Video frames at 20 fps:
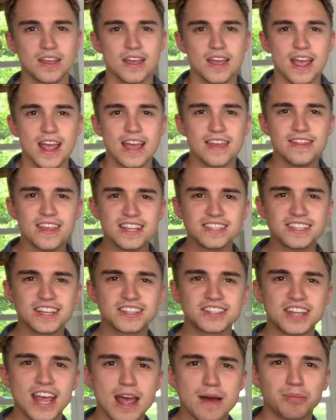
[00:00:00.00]
In this
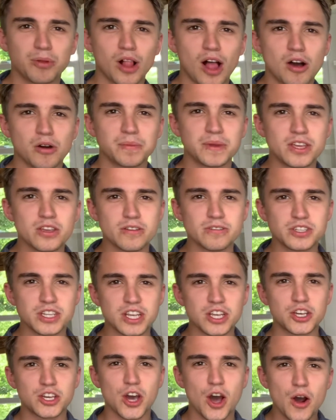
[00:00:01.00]
example, I'll be
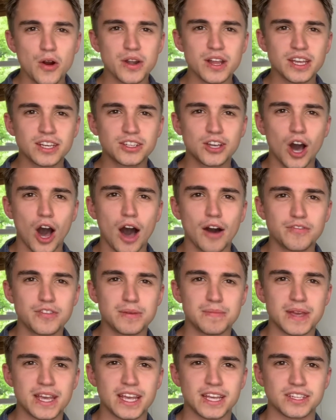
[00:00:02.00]
using coated coffee
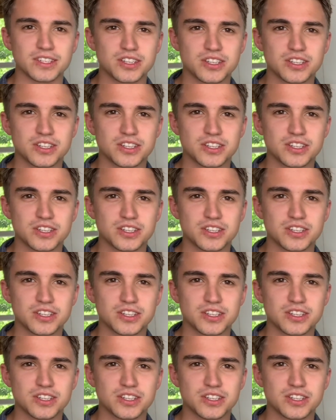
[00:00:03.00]
beans.